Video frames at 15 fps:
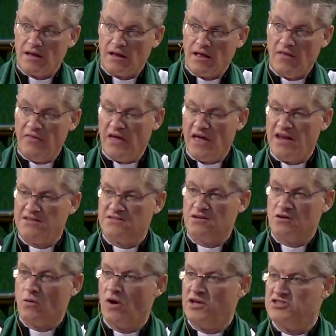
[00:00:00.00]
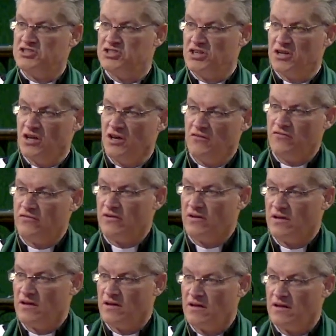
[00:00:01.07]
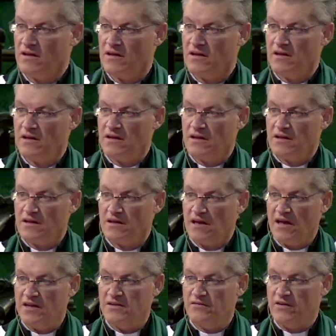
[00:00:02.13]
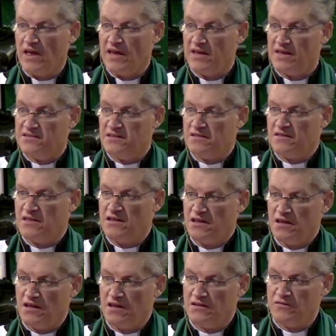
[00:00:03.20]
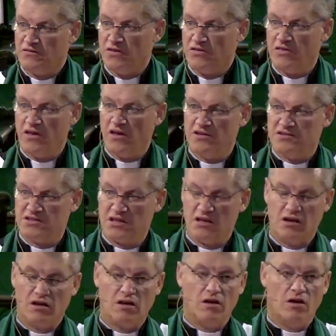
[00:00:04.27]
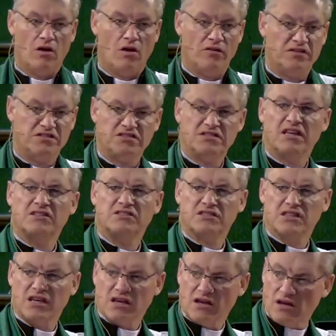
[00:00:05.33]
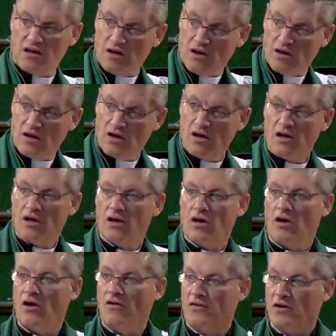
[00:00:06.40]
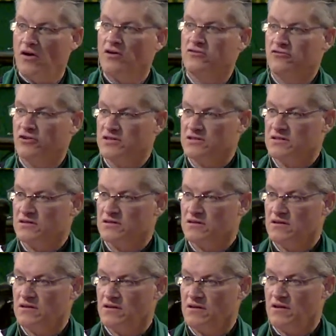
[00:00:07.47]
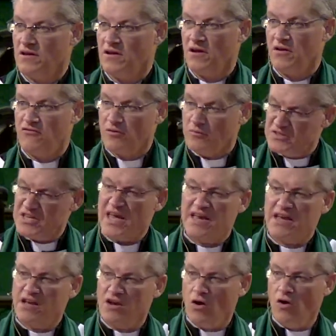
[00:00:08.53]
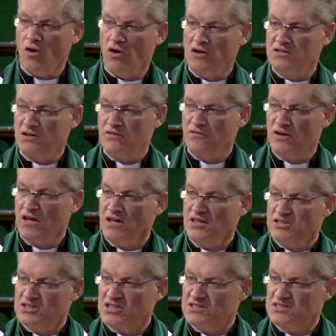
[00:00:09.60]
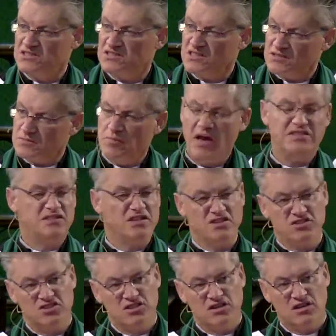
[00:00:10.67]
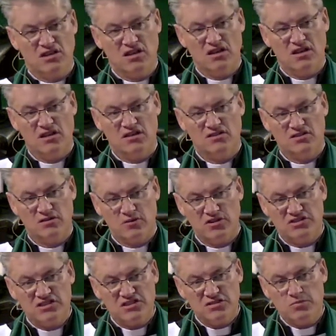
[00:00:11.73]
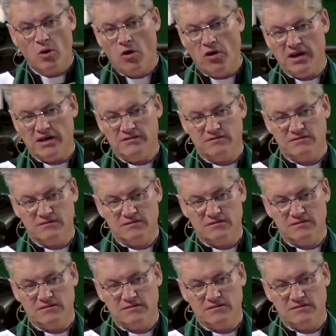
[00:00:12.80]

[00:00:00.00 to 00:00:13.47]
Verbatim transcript: And then it's a question of kind of like, is it the yield of the 30 or the 60 or the 100 from taking hold of Jesus' message to us this morning?